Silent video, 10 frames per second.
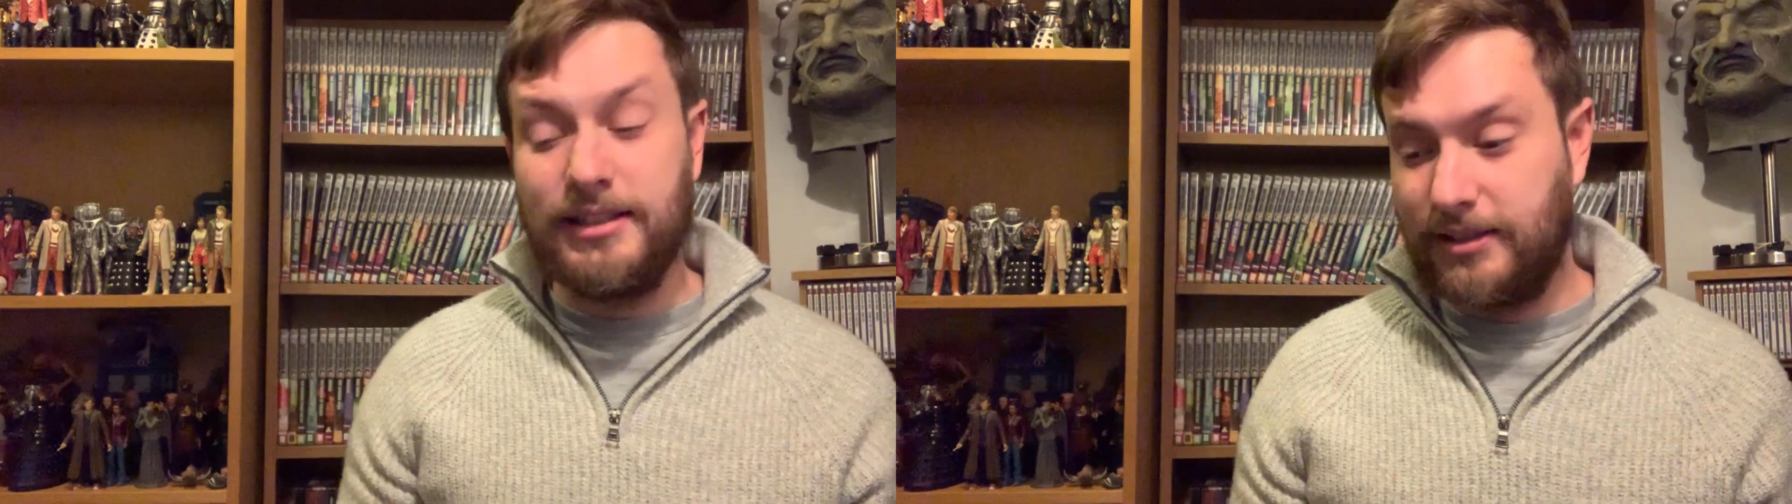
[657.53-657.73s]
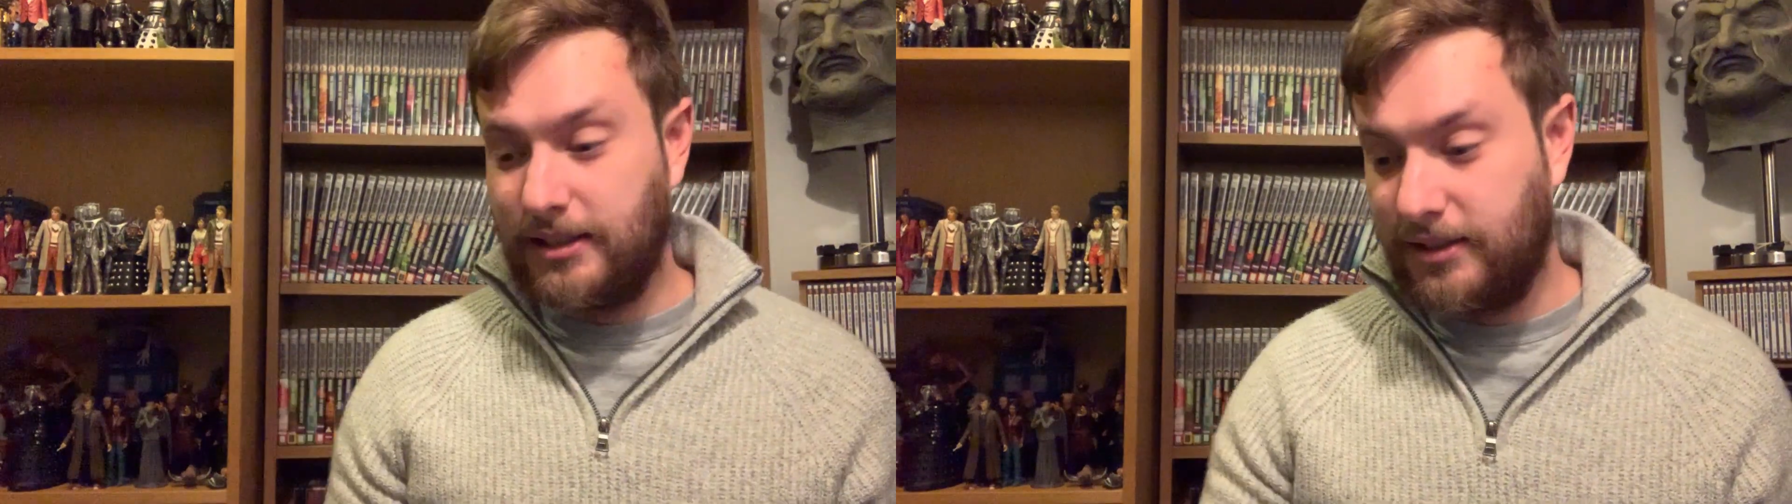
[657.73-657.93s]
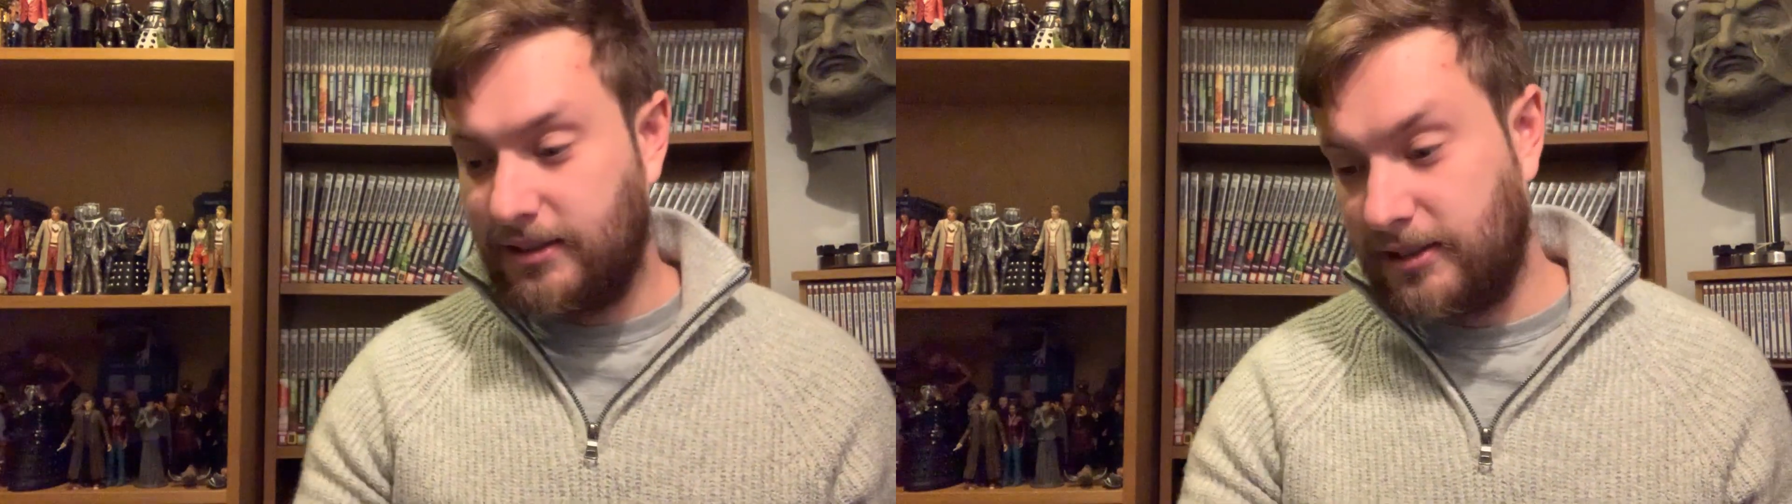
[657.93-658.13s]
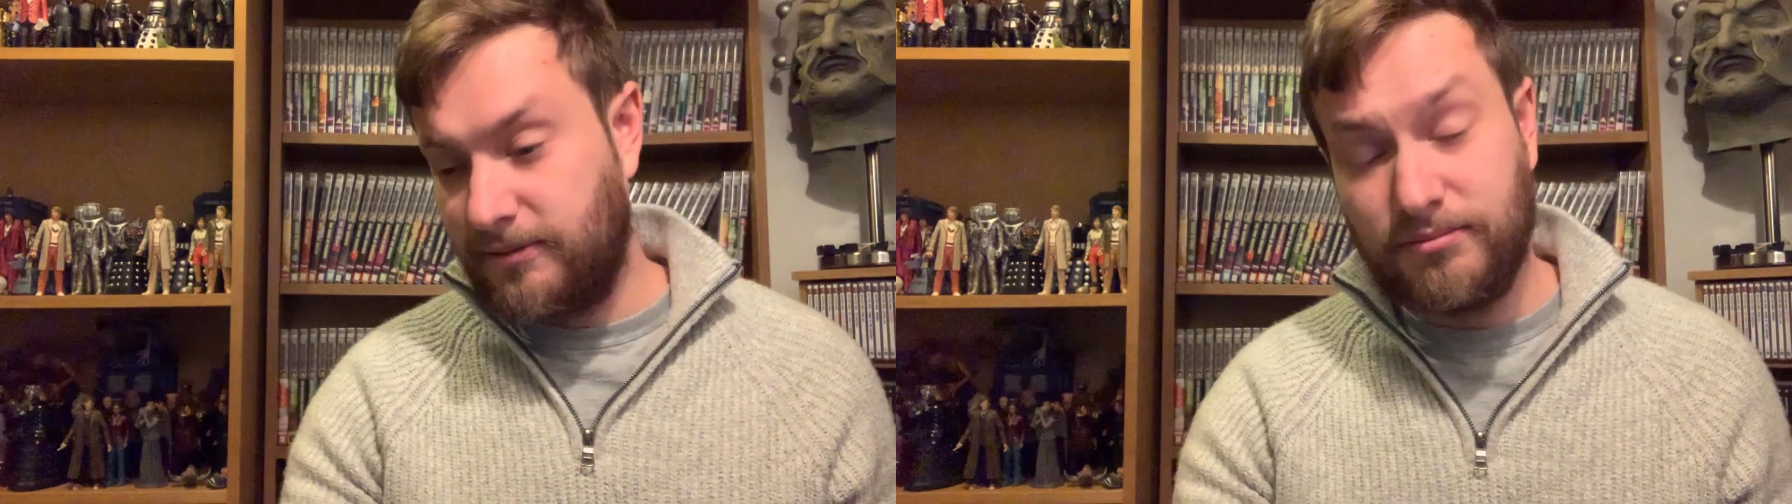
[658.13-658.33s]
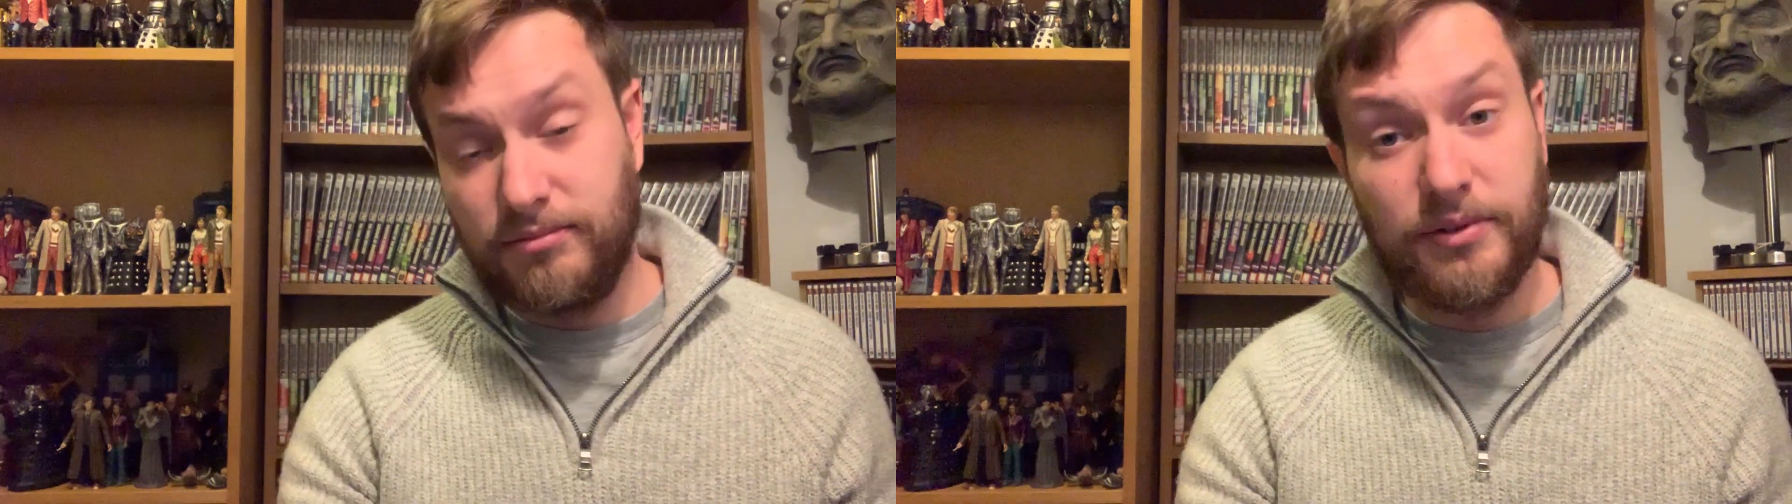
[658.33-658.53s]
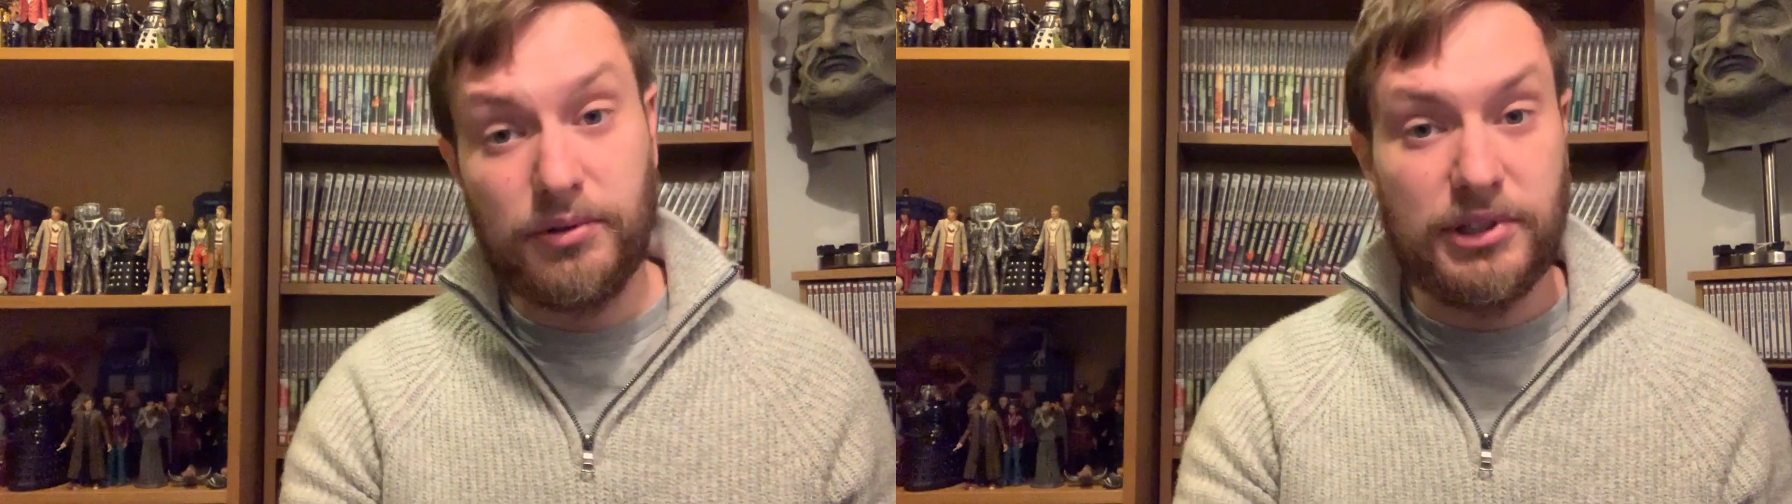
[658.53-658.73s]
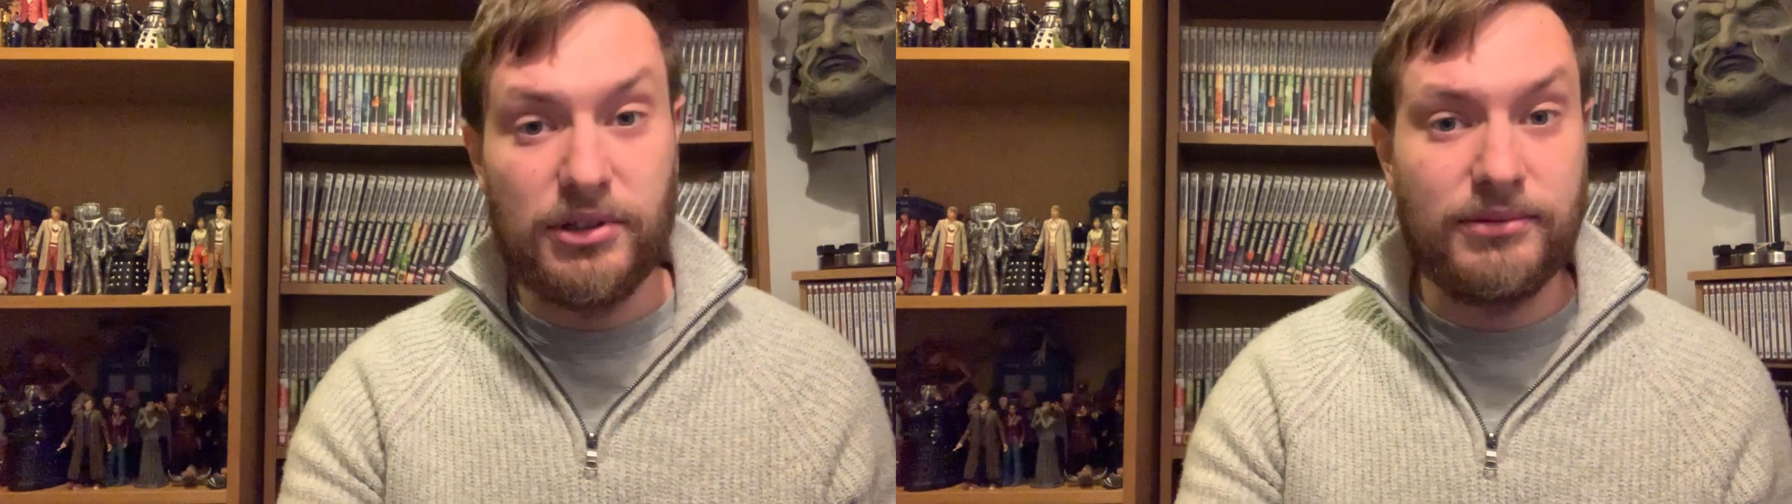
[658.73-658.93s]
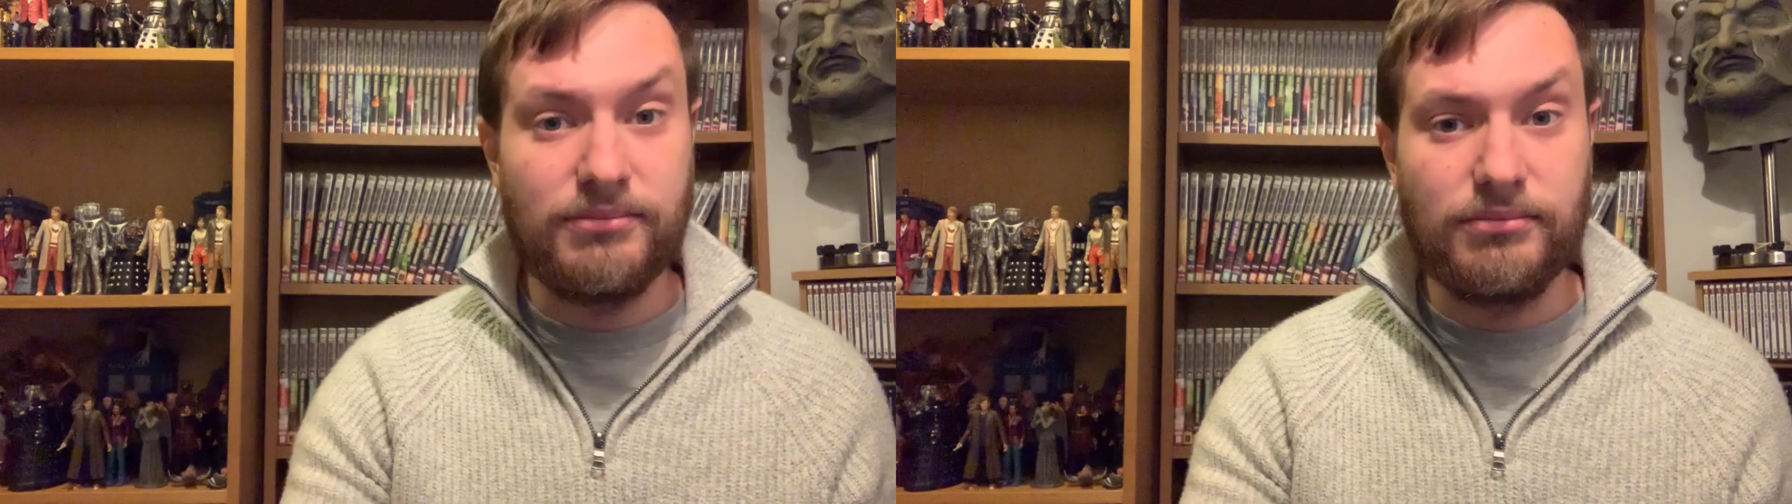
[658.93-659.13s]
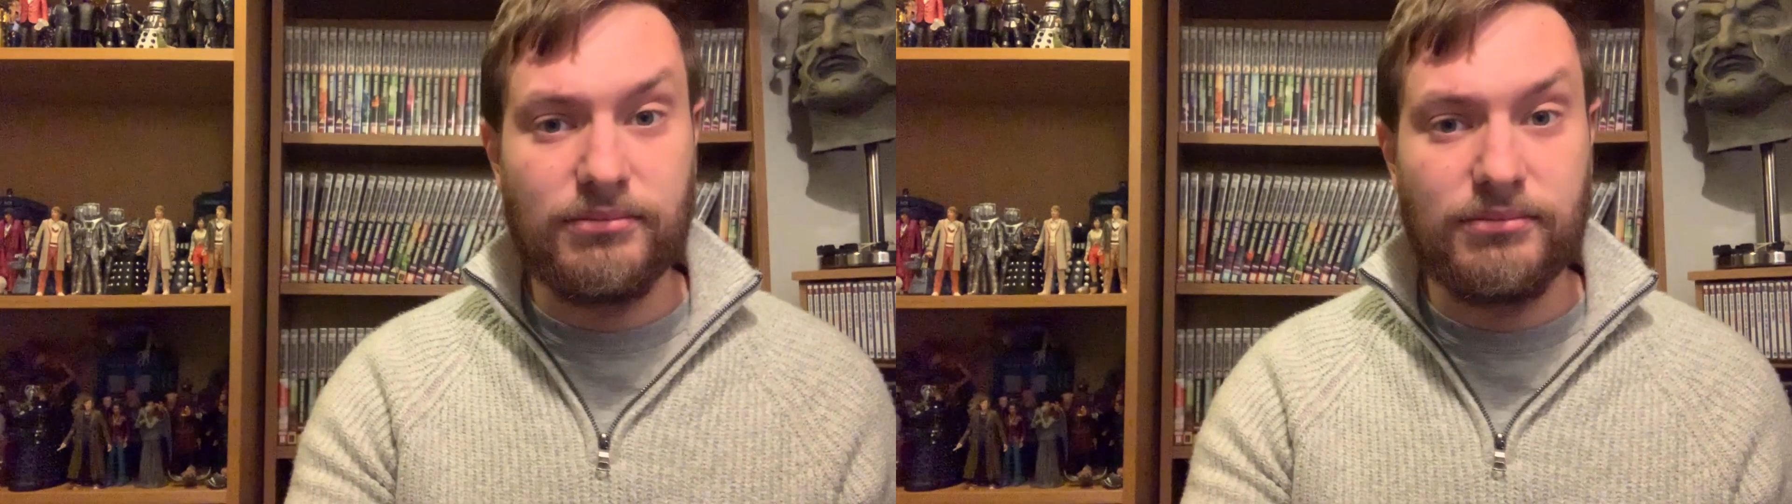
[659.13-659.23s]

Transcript: since we've already got